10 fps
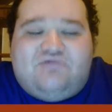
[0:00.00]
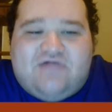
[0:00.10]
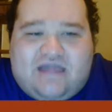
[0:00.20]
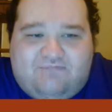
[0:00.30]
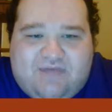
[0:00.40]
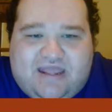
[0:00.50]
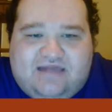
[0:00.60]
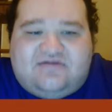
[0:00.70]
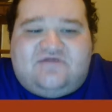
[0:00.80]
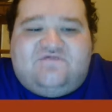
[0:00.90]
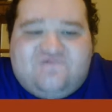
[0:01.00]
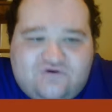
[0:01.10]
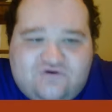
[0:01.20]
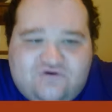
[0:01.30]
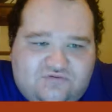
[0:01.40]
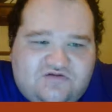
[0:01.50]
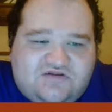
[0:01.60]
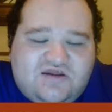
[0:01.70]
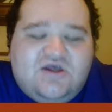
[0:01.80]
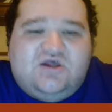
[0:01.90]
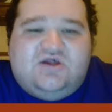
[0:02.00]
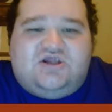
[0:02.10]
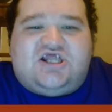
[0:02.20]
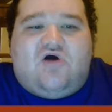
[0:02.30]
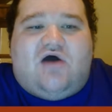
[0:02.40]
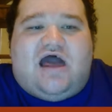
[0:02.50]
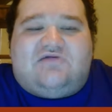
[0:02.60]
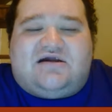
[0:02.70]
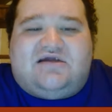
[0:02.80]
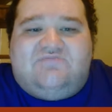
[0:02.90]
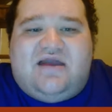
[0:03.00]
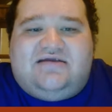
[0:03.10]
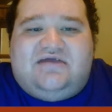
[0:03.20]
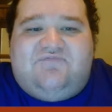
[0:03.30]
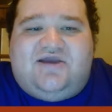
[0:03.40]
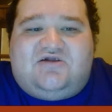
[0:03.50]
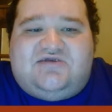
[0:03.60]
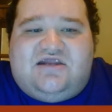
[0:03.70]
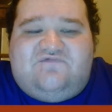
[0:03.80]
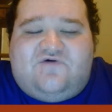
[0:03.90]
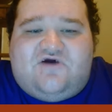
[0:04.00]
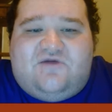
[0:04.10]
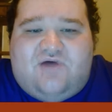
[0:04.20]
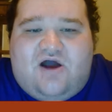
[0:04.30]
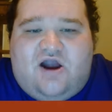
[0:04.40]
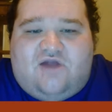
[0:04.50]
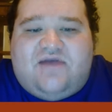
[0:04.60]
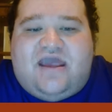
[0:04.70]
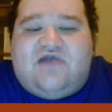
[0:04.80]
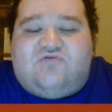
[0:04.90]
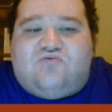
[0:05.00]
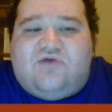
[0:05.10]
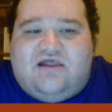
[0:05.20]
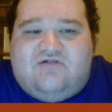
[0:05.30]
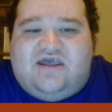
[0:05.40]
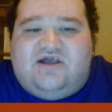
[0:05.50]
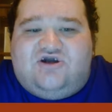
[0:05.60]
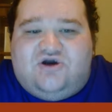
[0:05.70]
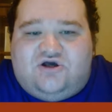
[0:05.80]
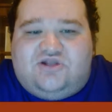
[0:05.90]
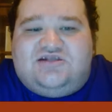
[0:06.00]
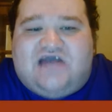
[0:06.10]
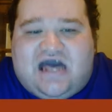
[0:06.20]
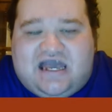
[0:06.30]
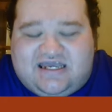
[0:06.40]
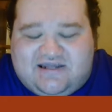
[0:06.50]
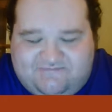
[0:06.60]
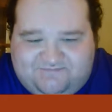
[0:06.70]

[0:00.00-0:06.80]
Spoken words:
plant-based foods. So I recommend giving your tinfoil barb a really good diet.